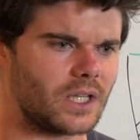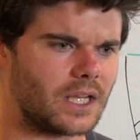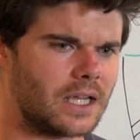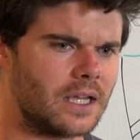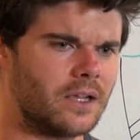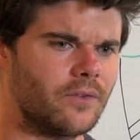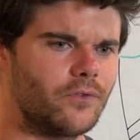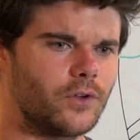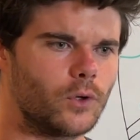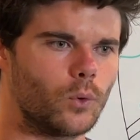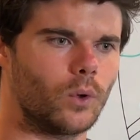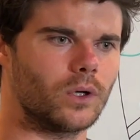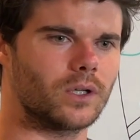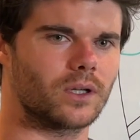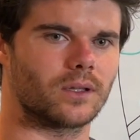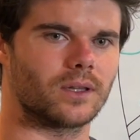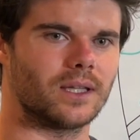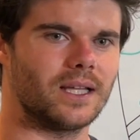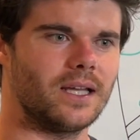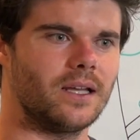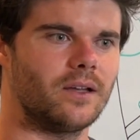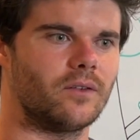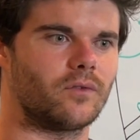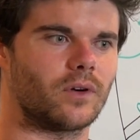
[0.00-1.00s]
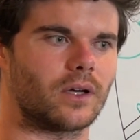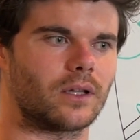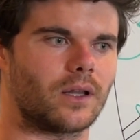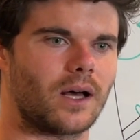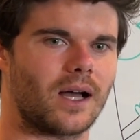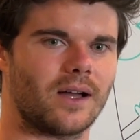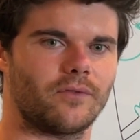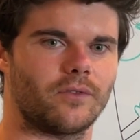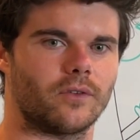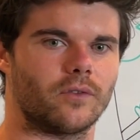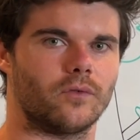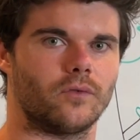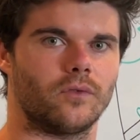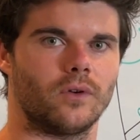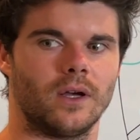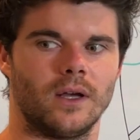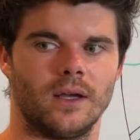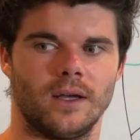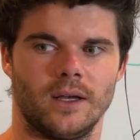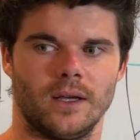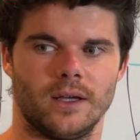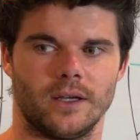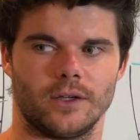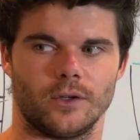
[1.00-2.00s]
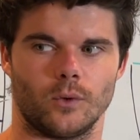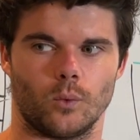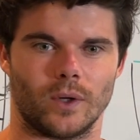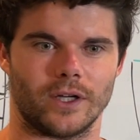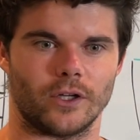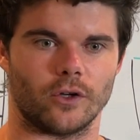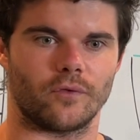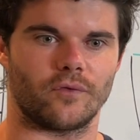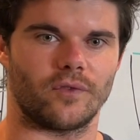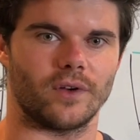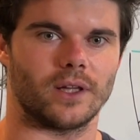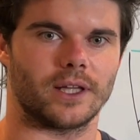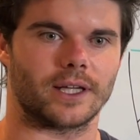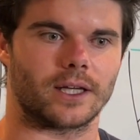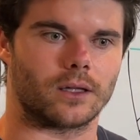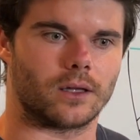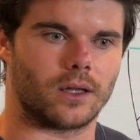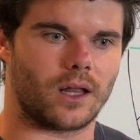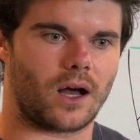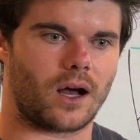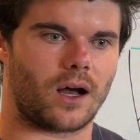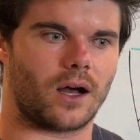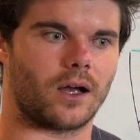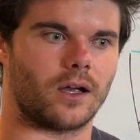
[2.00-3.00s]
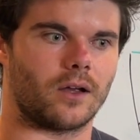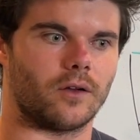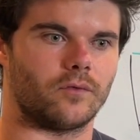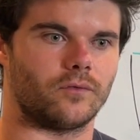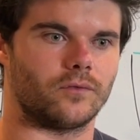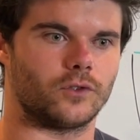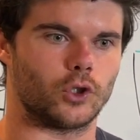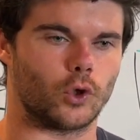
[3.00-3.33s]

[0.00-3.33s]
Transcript: if you want to live a life of where you're feeling alive,